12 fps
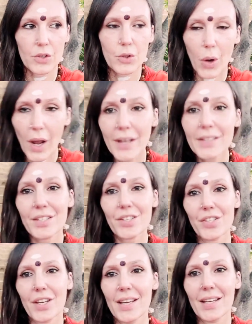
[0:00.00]
trying to
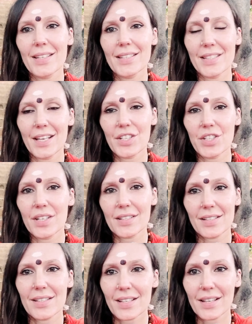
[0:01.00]
share his teachings
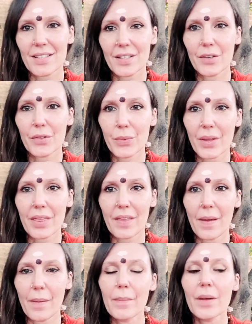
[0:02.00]
and satsangs with
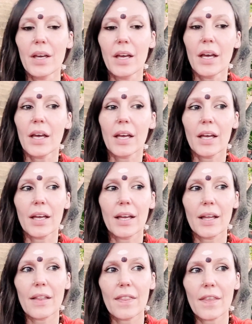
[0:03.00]
them,
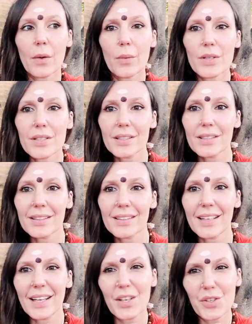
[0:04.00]
there was an
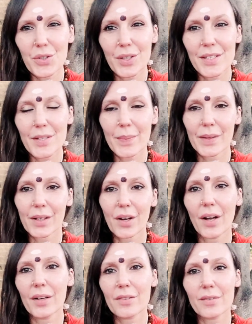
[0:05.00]
interest, but it
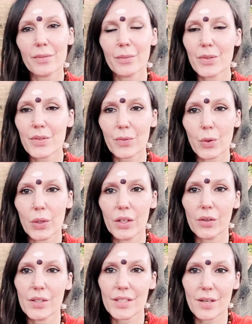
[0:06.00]
kind of was
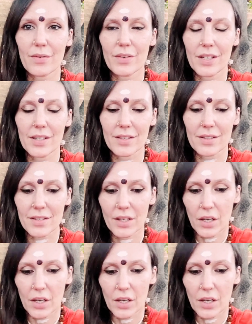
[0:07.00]
falling on deaf ears.